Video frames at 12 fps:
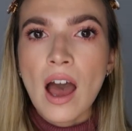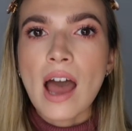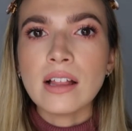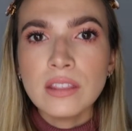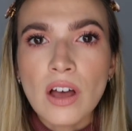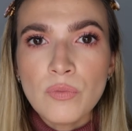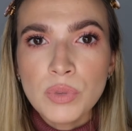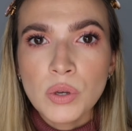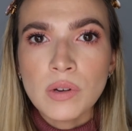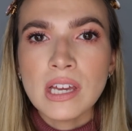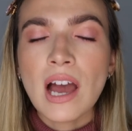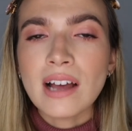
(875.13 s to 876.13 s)
I love
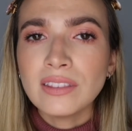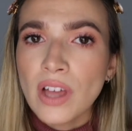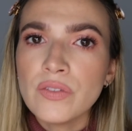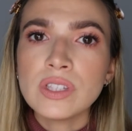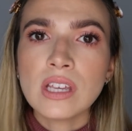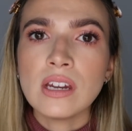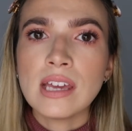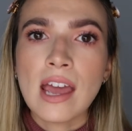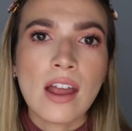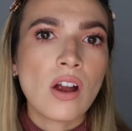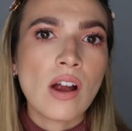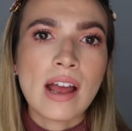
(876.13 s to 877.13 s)
beauty, I love
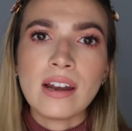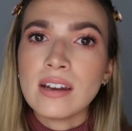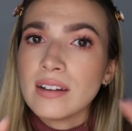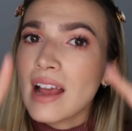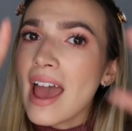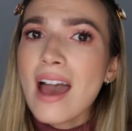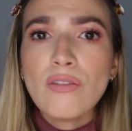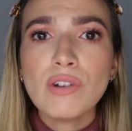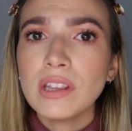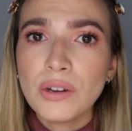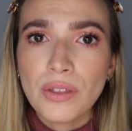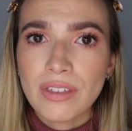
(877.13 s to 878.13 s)
skincare, and
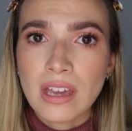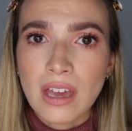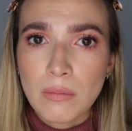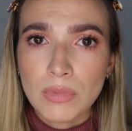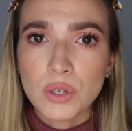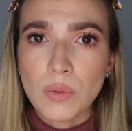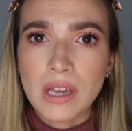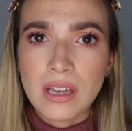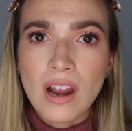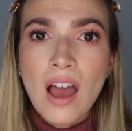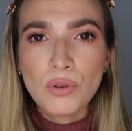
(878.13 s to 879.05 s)
every little thing in between.